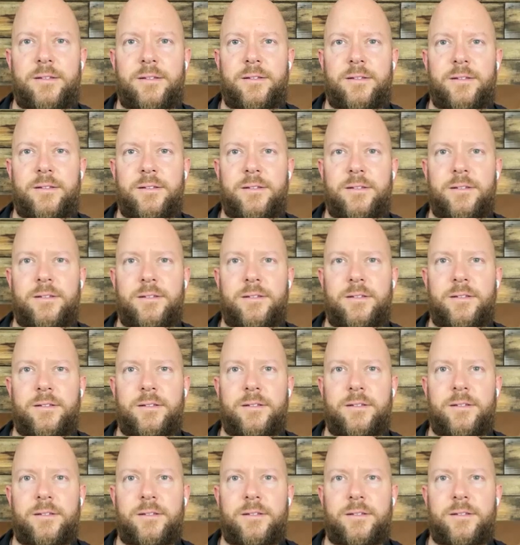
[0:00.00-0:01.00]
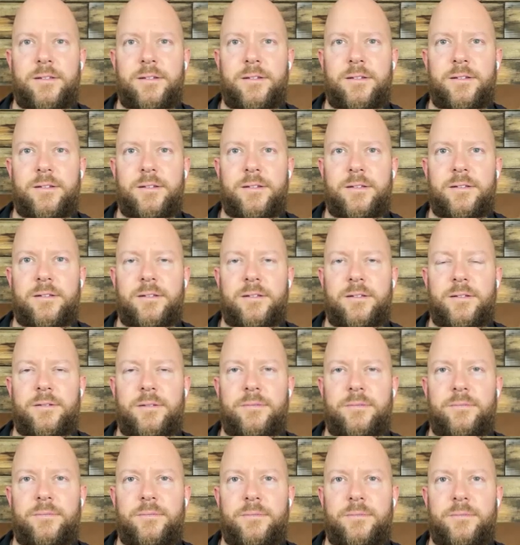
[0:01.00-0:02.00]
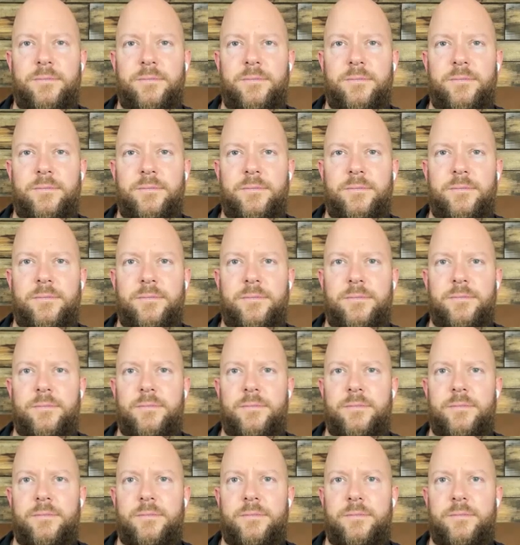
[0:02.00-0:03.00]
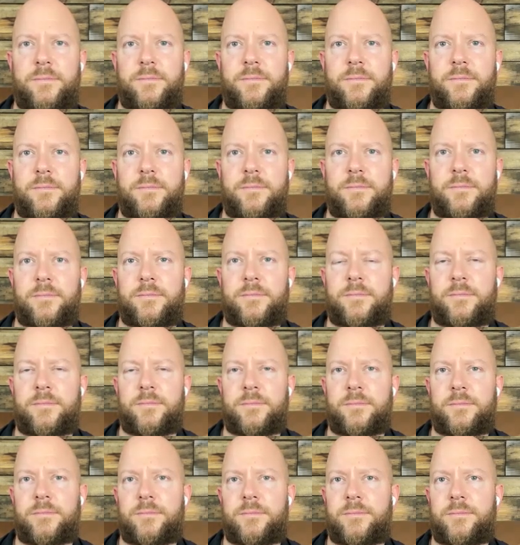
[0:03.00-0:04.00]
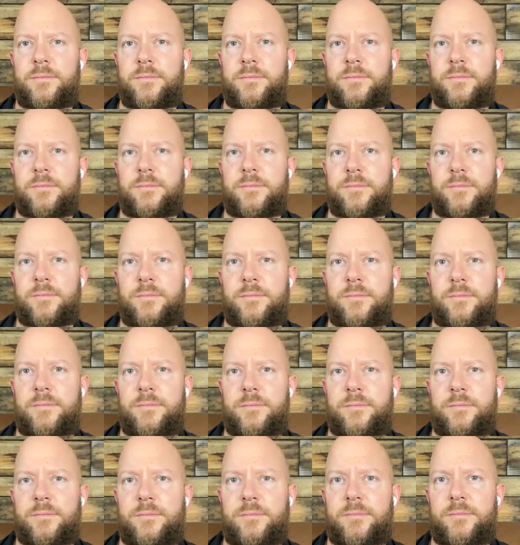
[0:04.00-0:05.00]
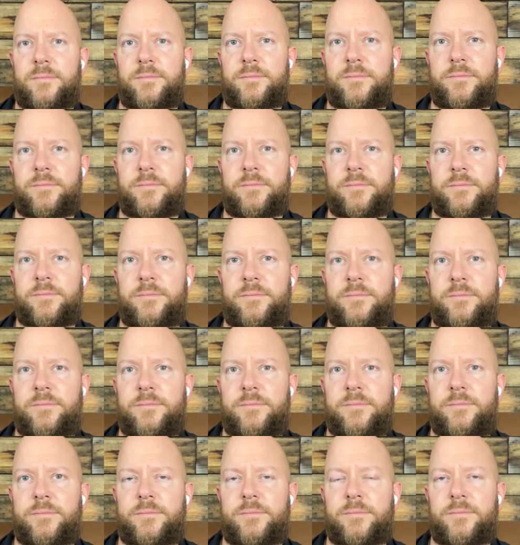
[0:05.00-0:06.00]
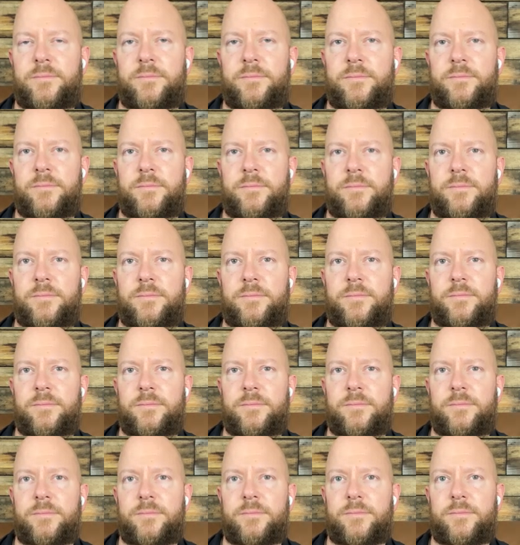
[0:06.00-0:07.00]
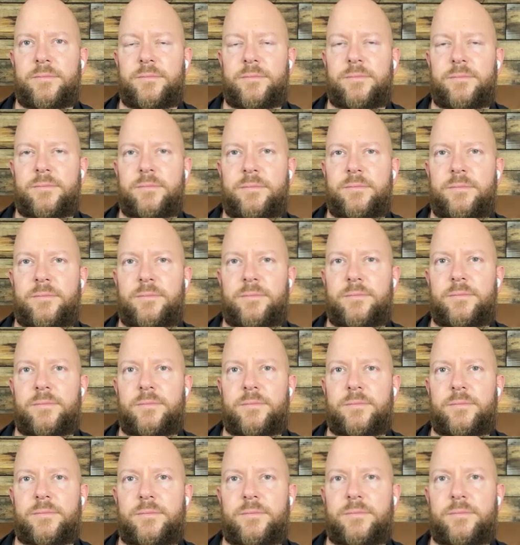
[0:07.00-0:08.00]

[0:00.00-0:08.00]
(not speaking)